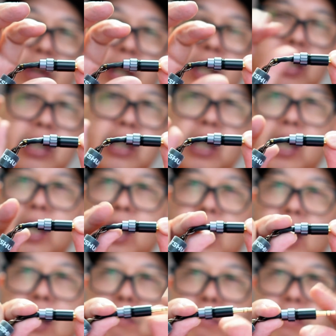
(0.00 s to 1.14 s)
this,
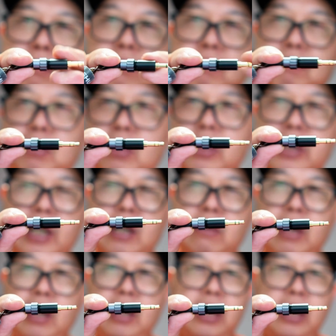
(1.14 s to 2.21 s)
pull this out,